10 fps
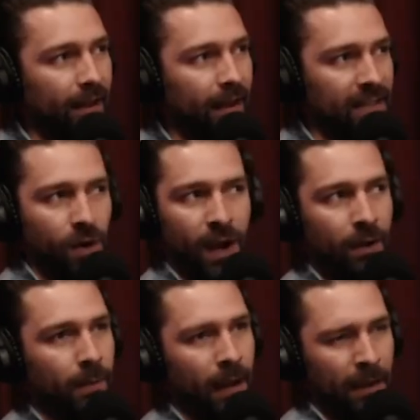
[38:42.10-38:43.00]
you know, I,
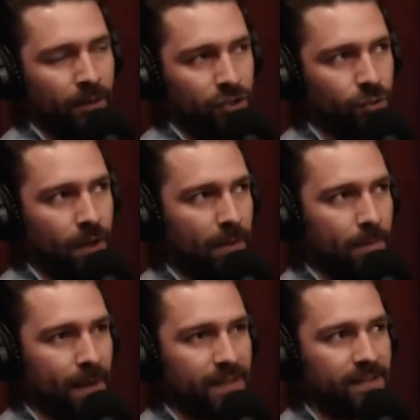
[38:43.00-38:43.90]
I'm going to try my
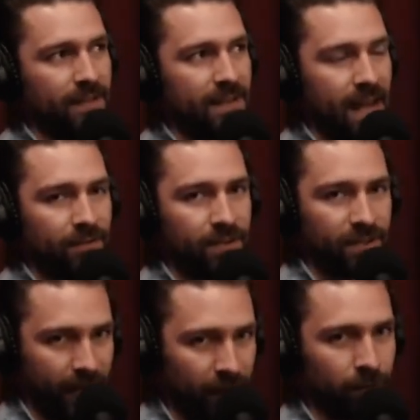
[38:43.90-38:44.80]
best to never
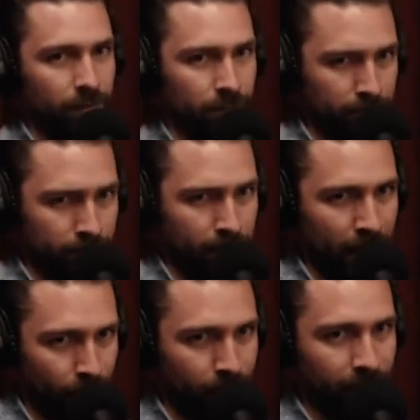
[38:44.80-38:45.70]
sell
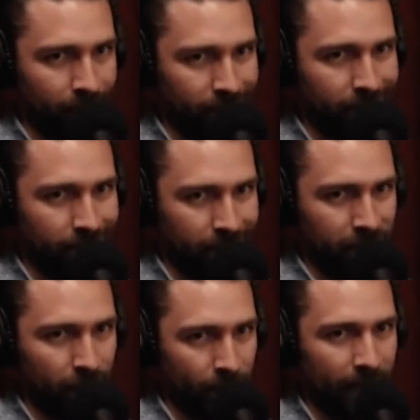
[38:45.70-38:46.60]
my audience.
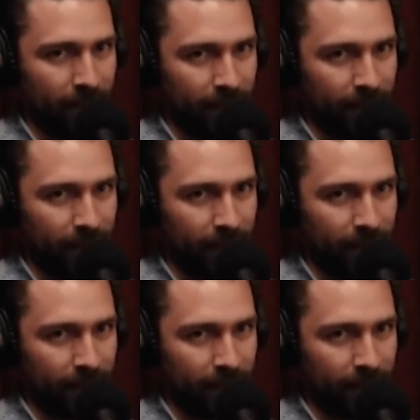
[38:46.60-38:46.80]
You know what I mean?